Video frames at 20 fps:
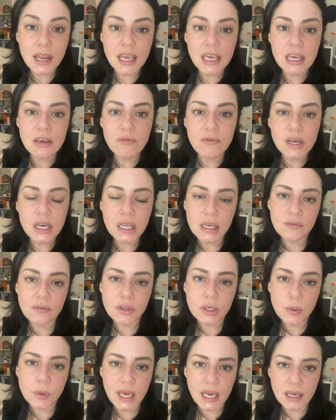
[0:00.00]
even if
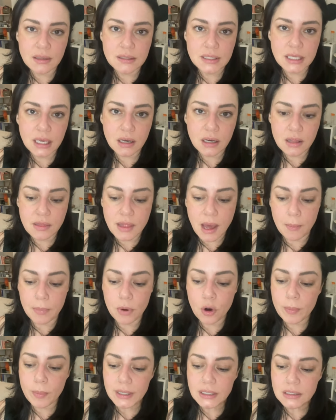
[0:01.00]
you can't see it in that
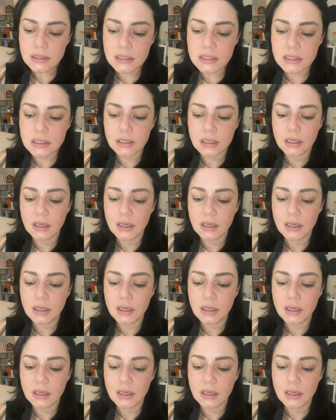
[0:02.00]
moment.